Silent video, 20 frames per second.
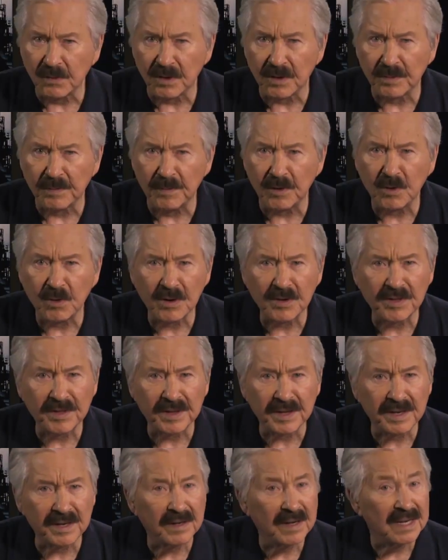with more
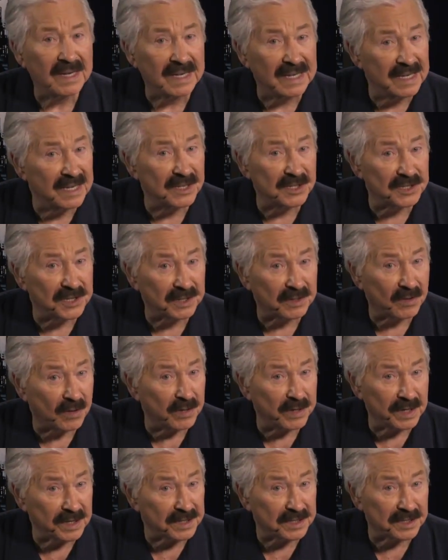than his
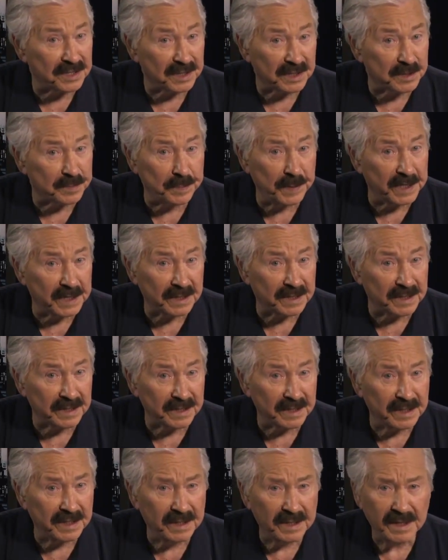critics expected.